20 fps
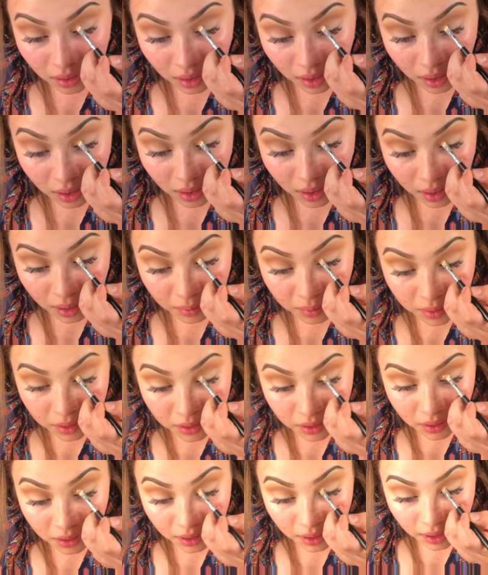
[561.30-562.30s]
And let me
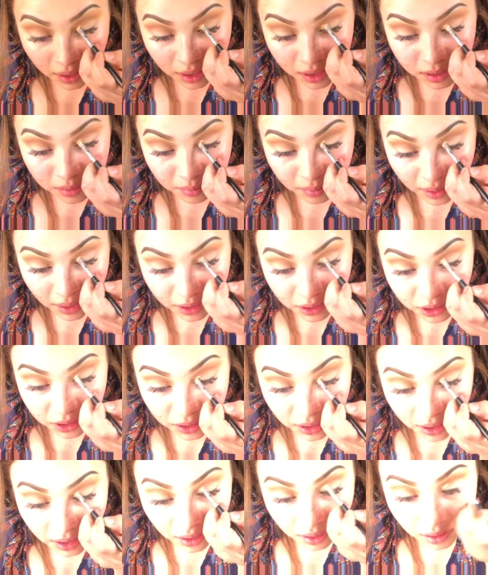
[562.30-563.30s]
show you guys my
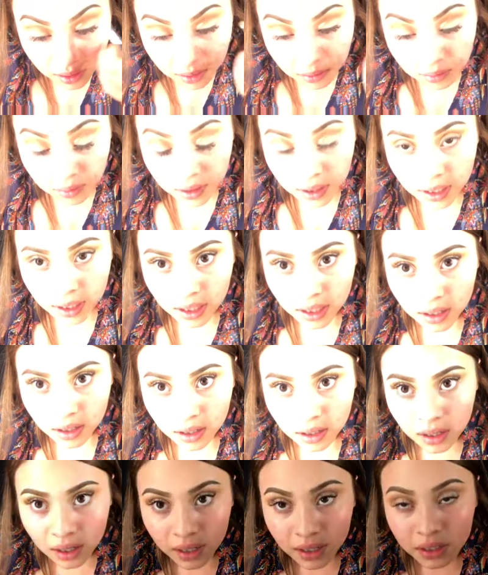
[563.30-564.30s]
trick on what
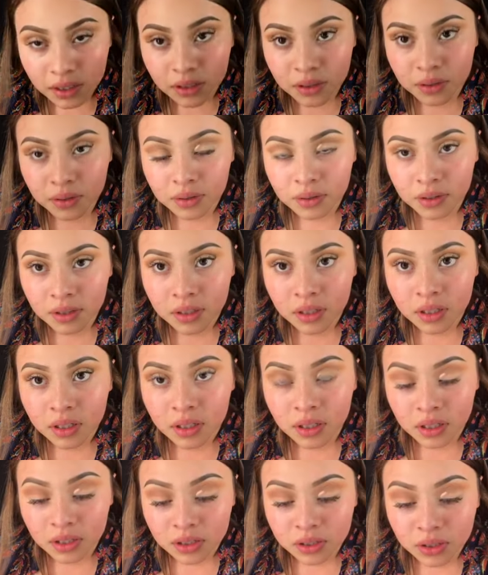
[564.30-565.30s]
I do.
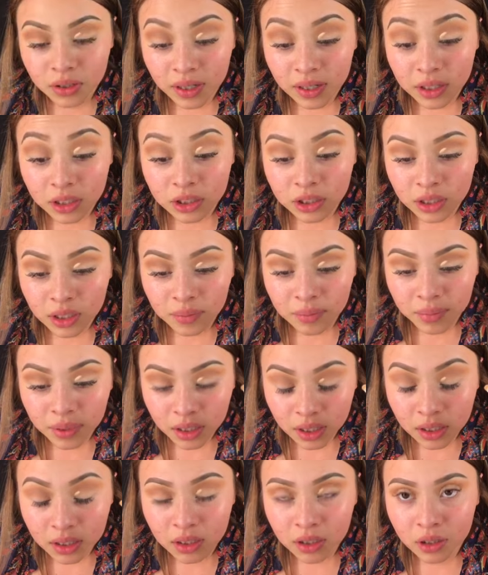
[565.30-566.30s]
So I usually
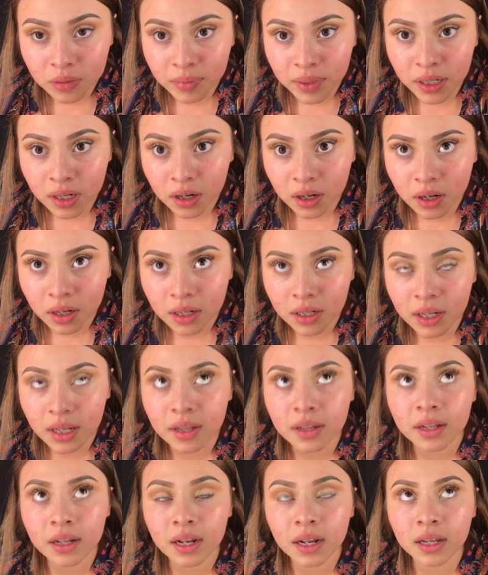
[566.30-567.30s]
put a little bit on
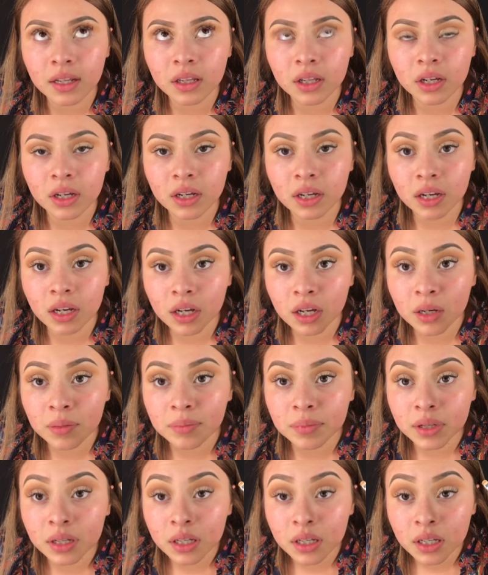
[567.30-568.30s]
and then I look up,
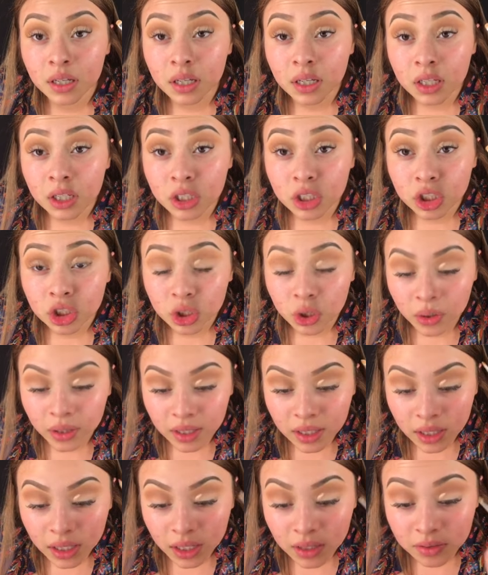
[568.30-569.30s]
so
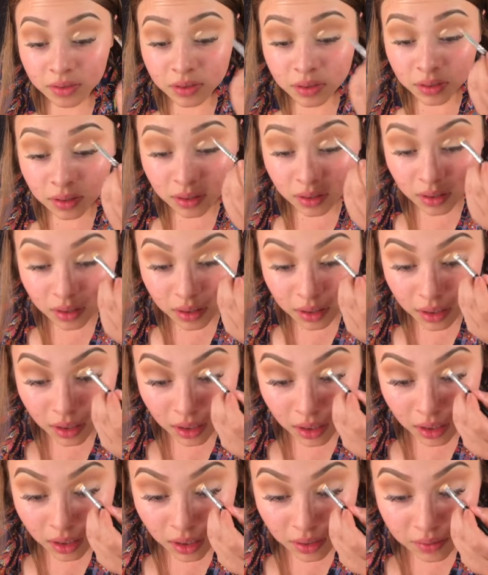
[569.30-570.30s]
it leaves
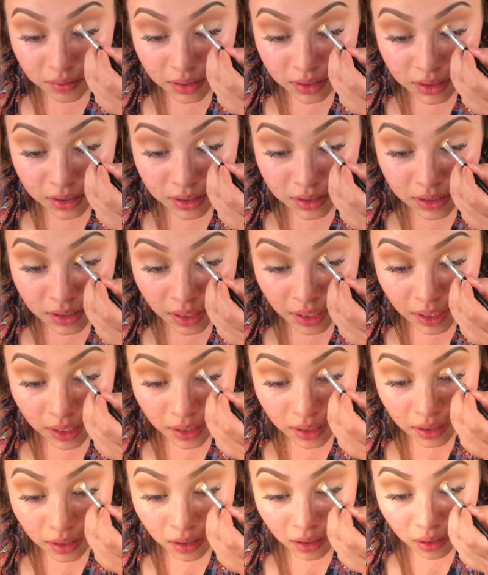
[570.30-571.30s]
a
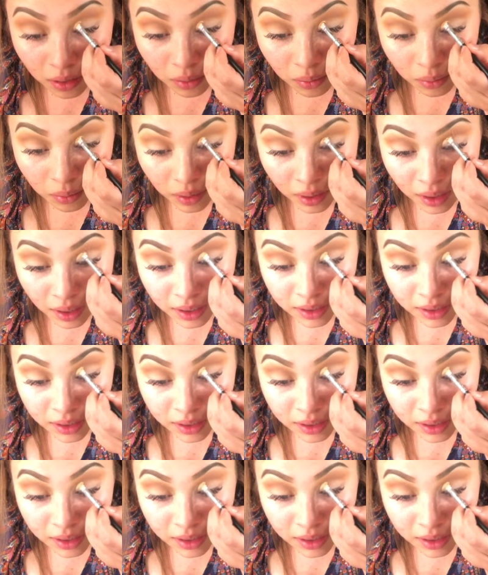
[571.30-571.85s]
stain on where